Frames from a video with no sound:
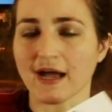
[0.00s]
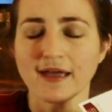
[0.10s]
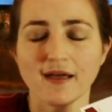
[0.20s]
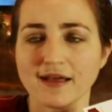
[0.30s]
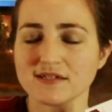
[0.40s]

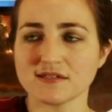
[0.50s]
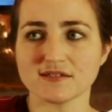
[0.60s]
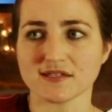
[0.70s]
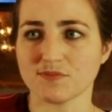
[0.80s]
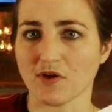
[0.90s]
I did
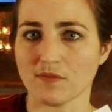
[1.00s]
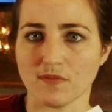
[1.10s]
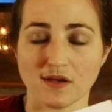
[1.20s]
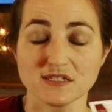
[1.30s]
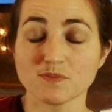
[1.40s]
this
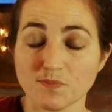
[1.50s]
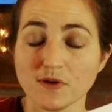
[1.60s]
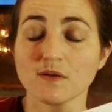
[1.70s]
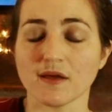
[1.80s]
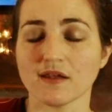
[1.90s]

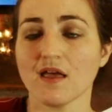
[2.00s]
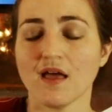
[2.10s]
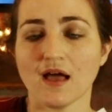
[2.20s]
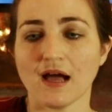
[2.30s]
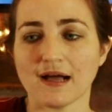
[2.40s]
experiment,
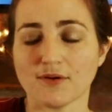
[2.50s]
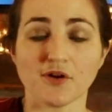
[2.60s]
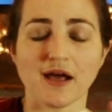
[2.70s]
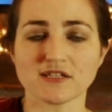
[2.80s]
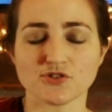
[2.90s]

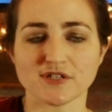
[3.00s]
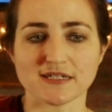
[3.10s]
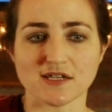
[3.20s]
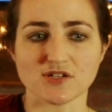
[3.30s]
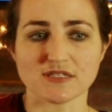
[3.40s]
or
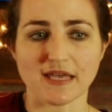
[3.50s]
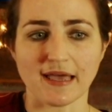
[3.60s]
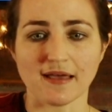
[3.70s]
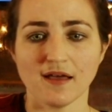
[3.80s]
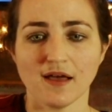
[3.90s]
exercise, I should
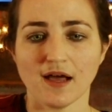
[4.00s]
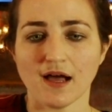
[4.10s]
say,